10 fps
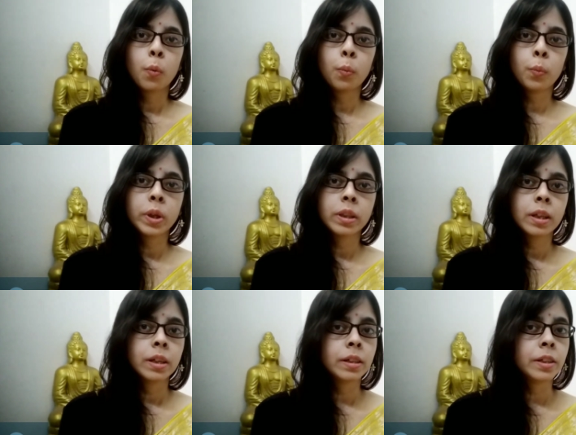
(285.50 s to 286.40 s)
with
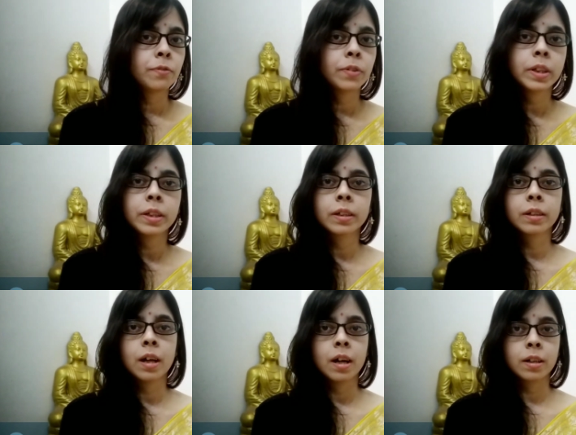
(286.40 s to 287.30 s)
different
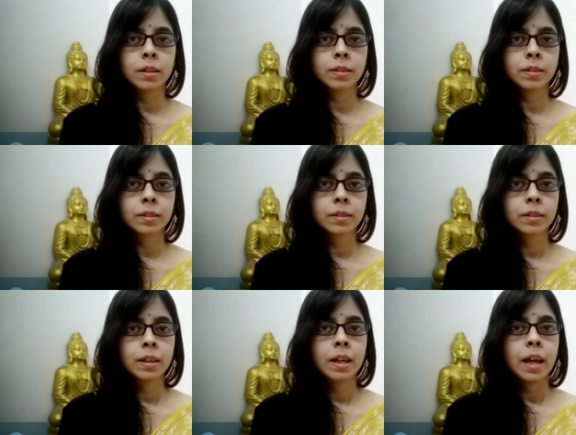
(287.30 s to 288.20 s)
Anagharas
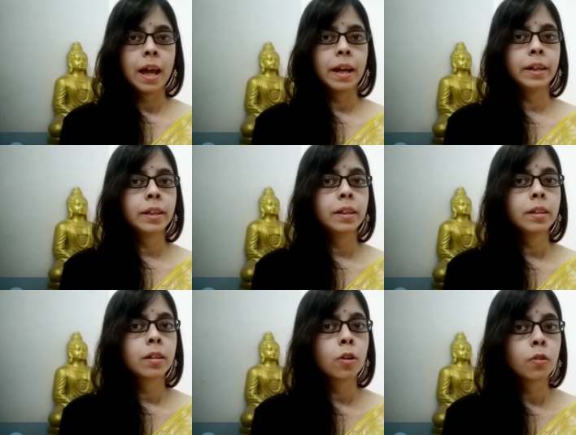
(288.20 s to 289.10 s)
and in
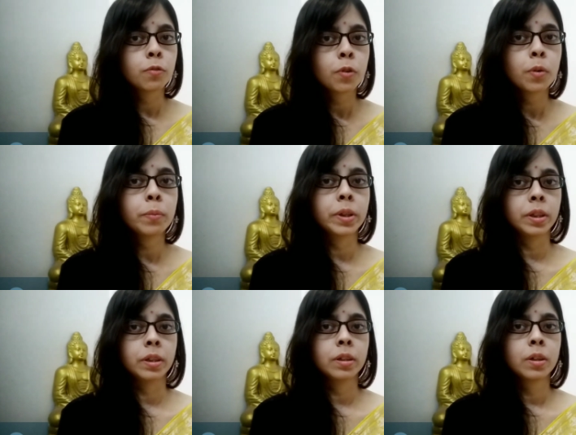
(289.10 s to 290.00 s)

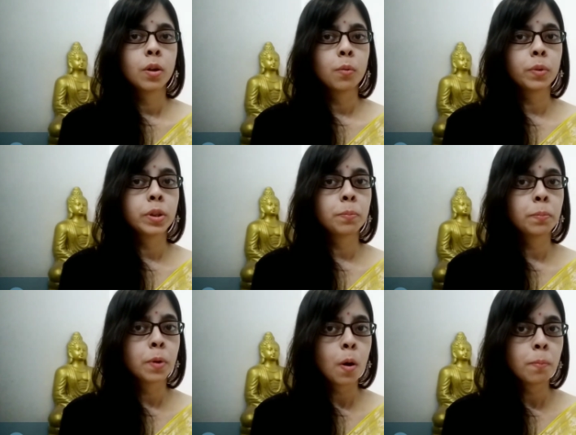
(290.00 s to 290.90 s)
conformity with
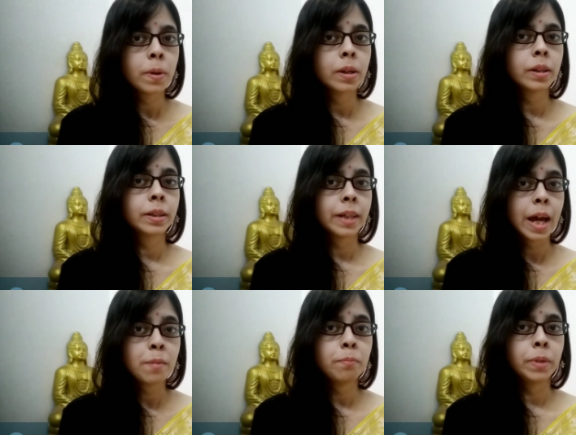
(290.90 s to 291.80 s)
proper
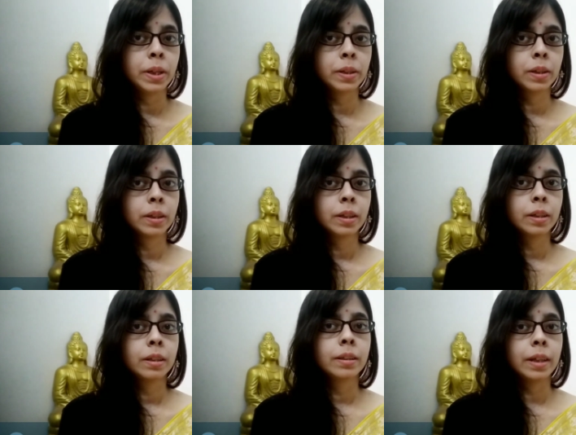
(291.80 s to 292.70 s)
time beat,
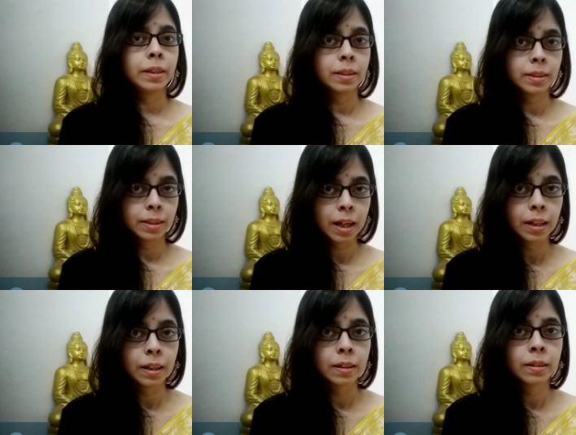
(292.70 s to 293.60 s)
that is
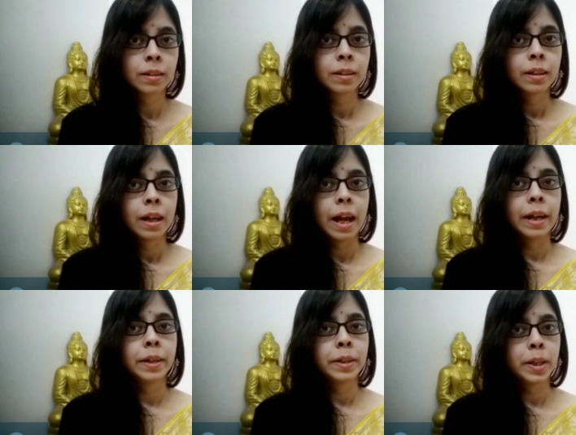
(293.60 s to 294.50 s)
Tala,
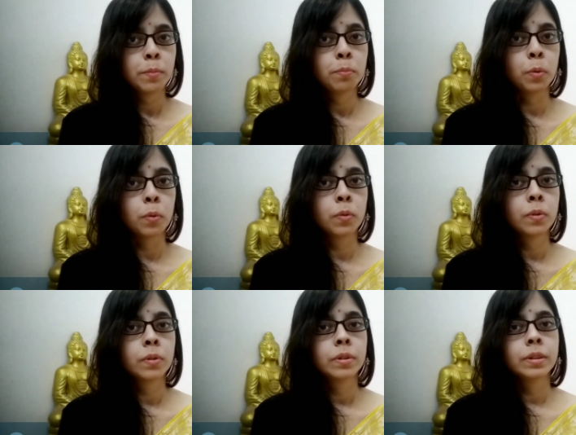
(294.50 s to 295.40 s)
and tempo,
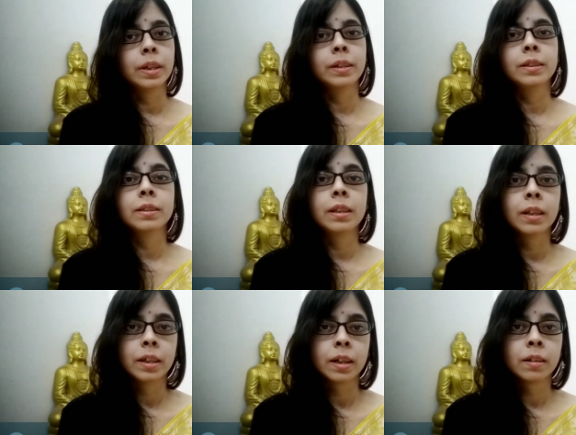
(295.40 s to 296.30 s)
that is
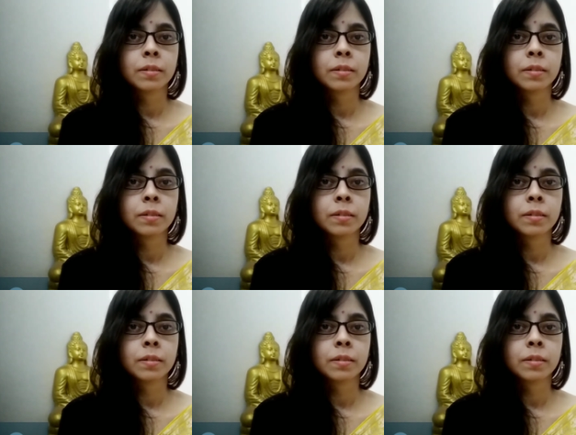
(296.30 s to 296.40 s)
Laya.